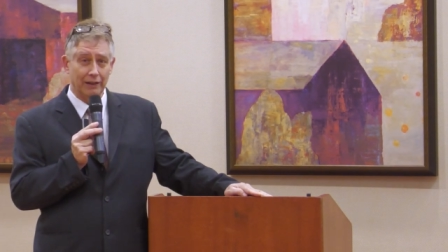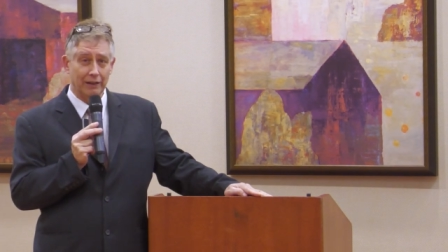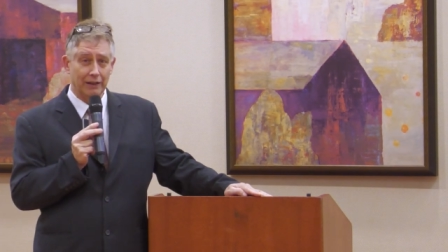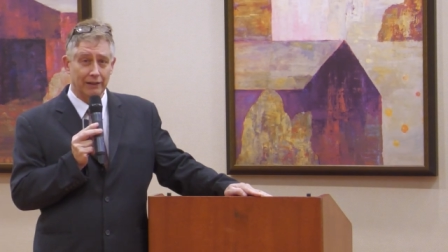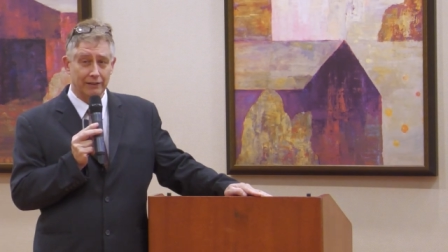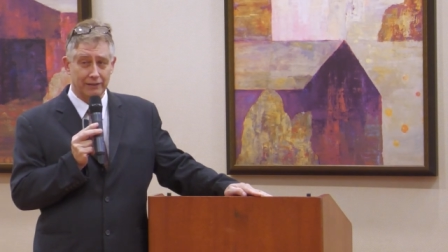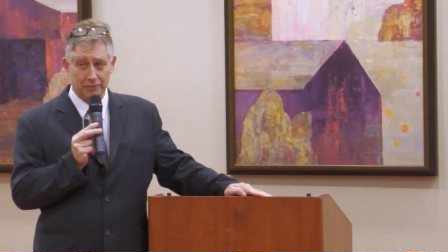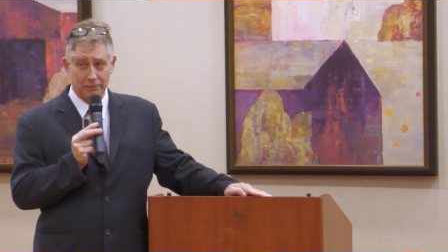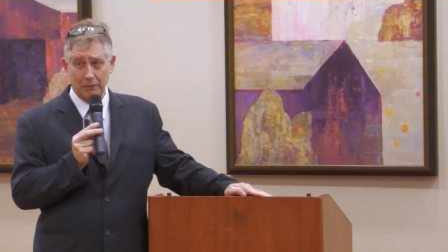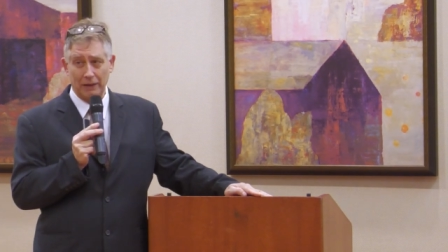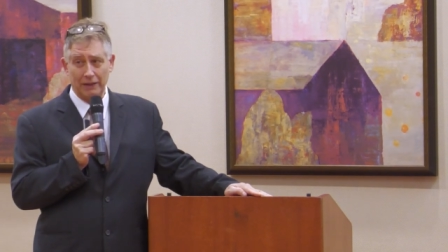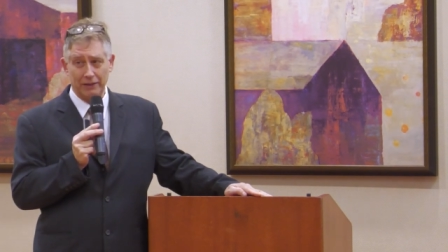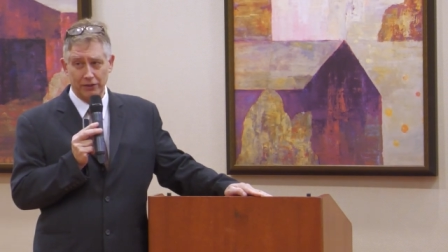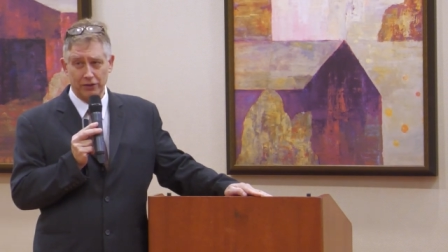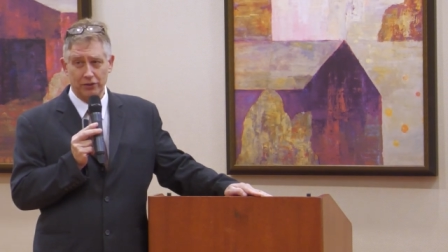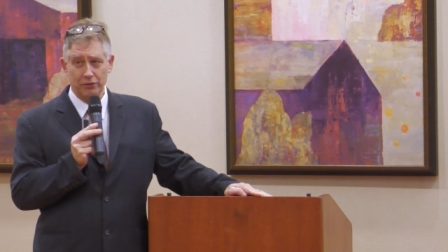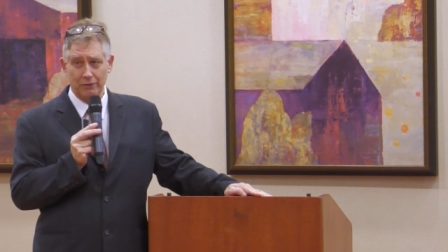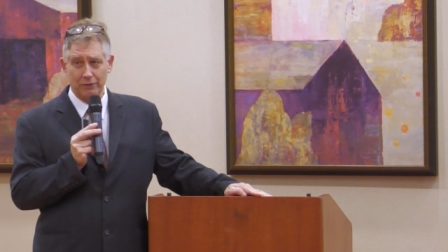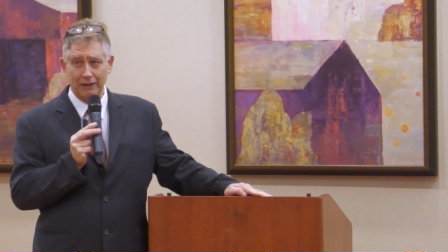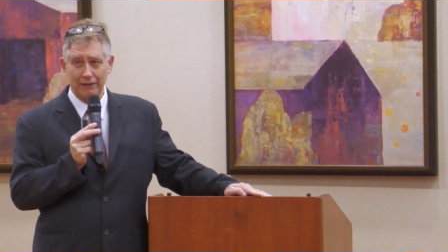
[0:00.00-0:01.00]
gets
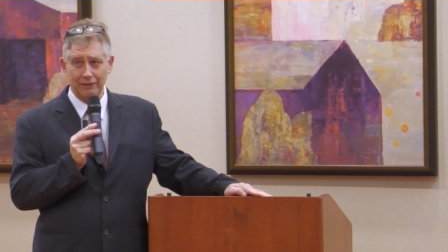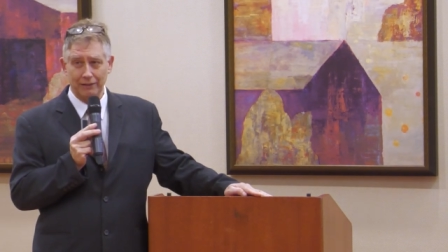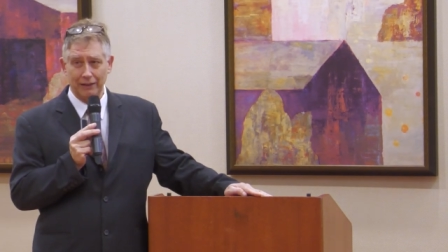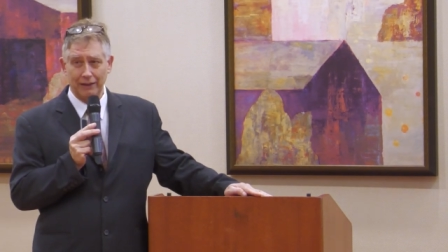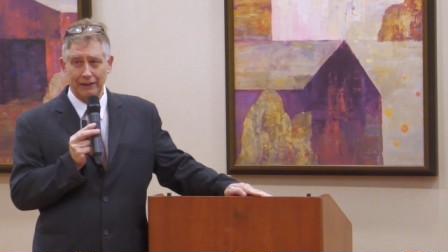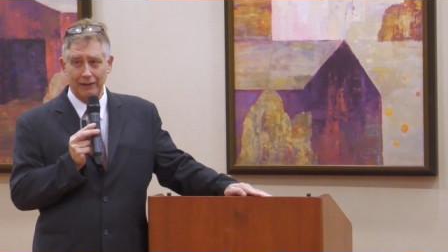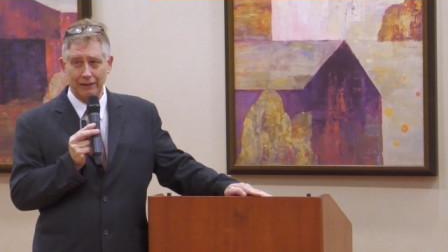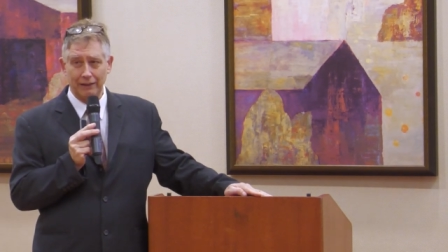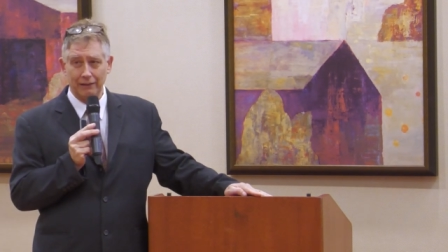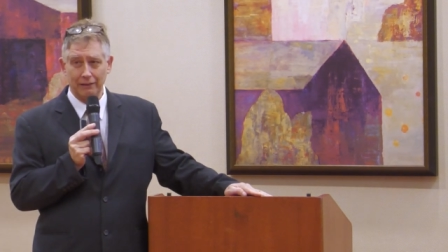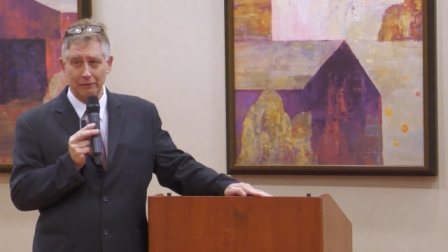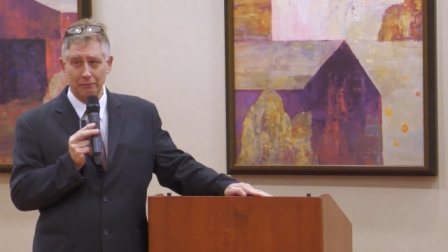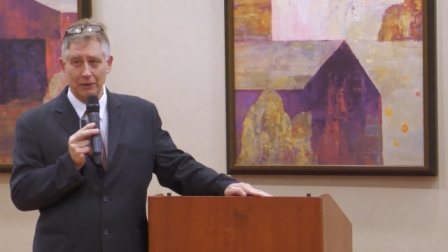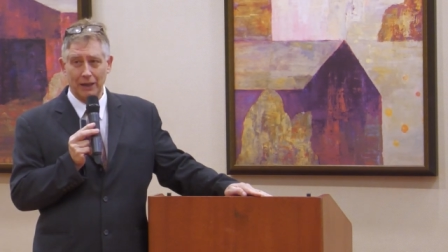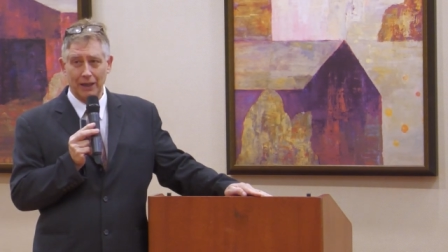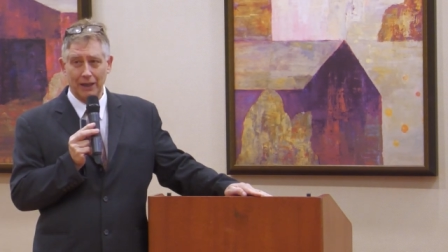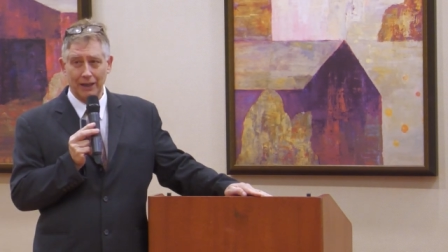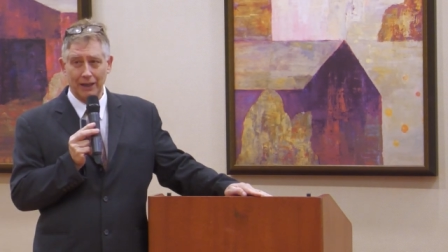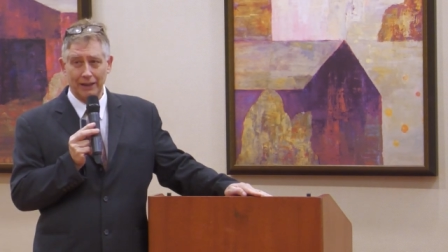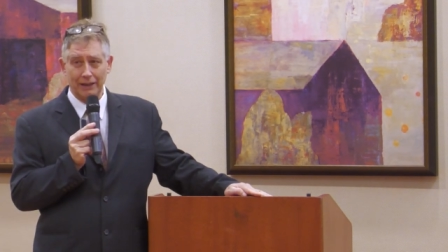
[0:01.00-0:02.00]
punished roundly
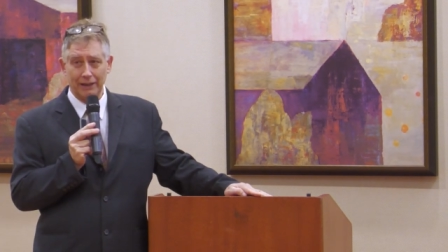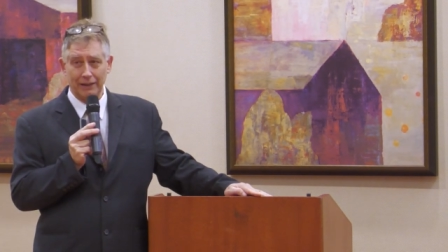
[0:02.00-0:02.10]
by